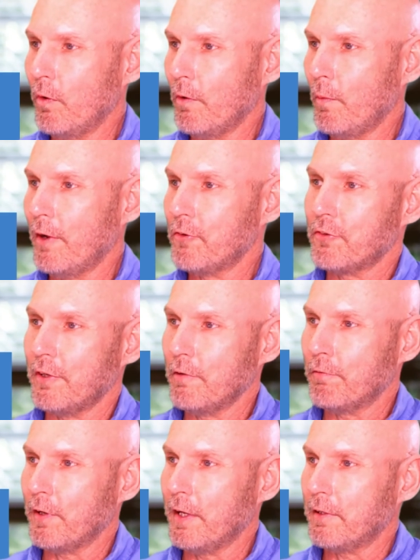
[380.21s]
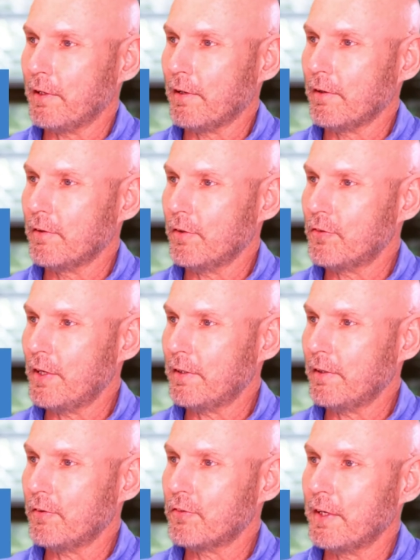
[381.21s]
Otherwise, say you forget to
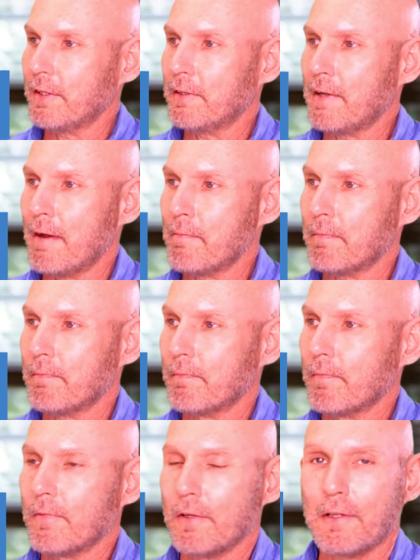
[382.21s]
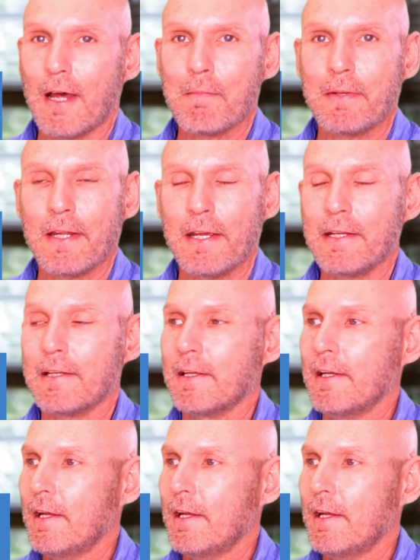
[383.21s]
sync the time and date,